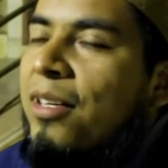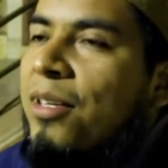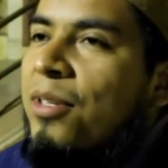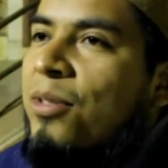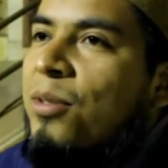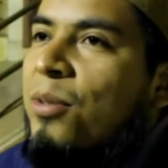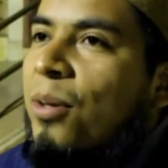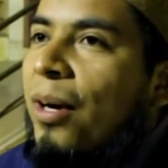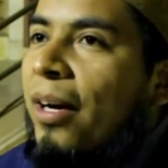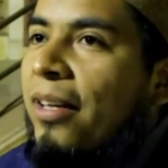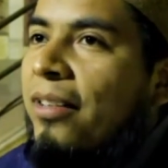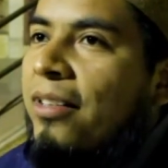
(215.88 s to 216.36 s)

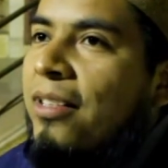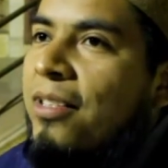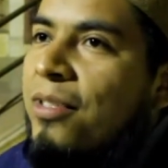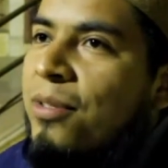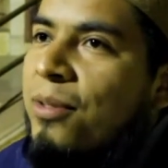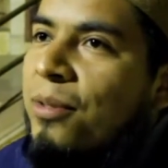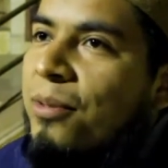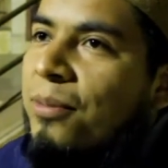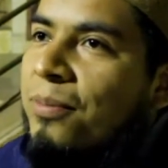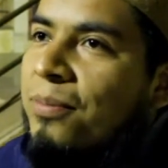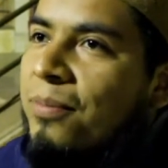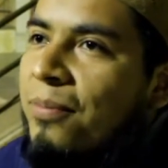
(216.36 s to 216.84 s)
So I did
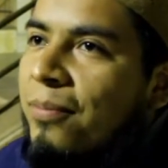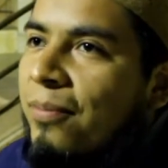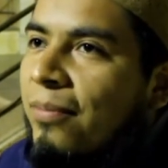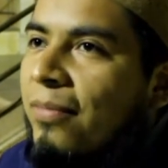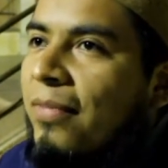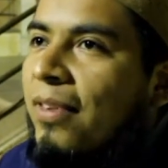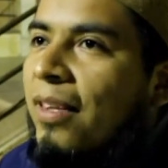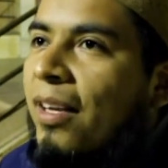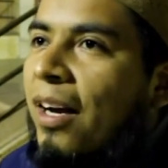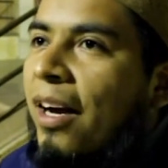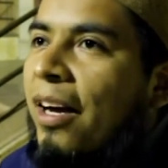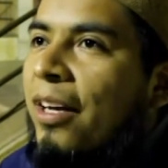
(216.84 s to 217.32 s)
so.
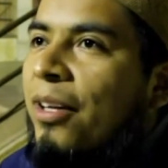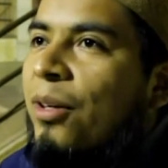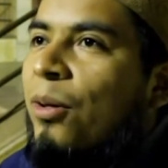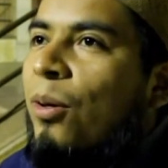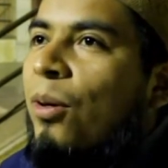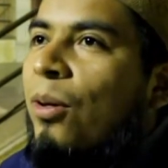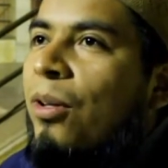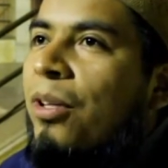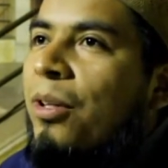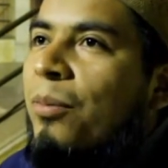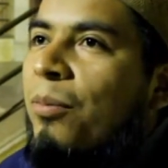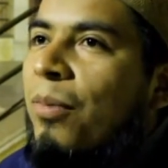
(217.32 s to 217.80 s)
I
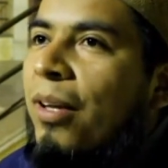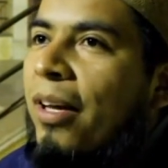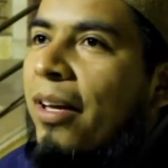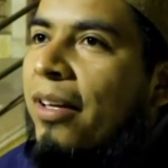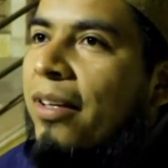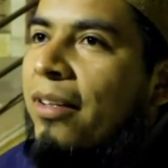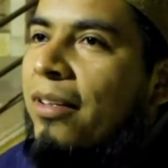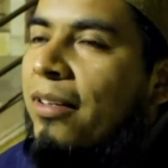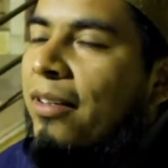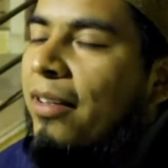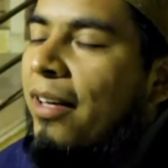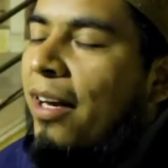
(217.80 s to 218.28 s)
call him
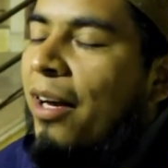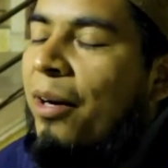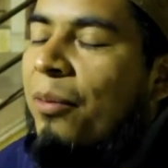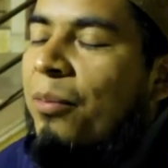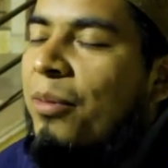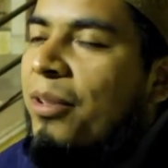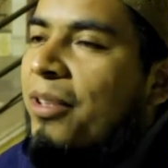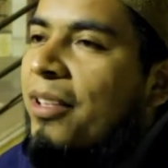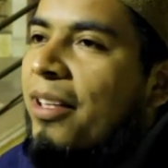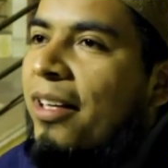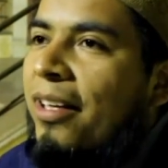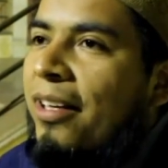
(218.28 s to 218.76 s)
like
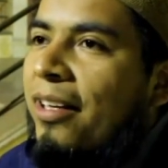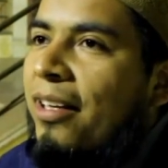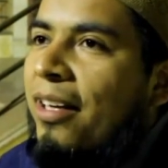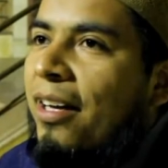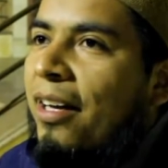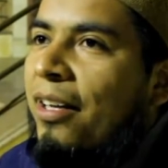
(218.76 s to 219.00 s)
every day.